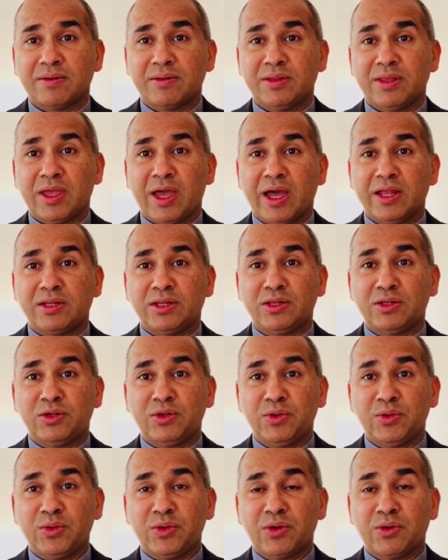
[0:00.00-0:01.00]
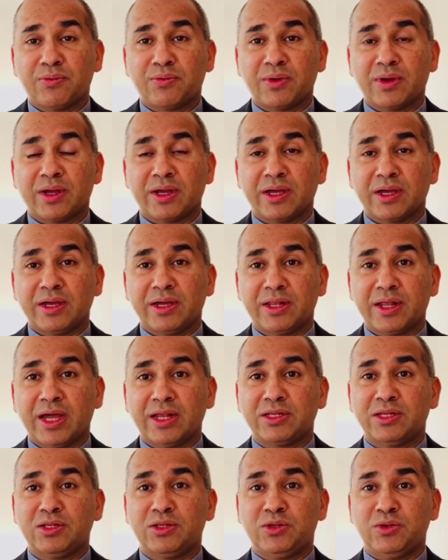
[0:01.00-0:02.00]
the attitude of
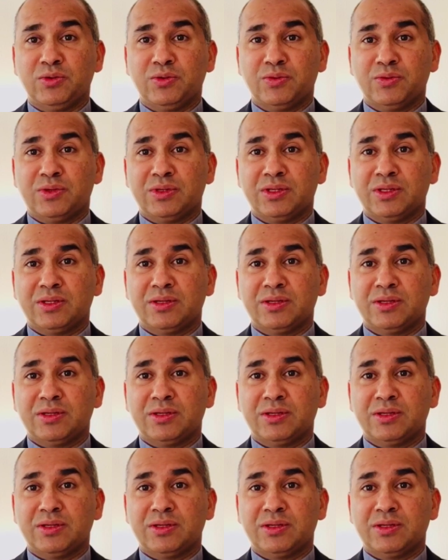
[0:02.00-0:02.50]
gratitude.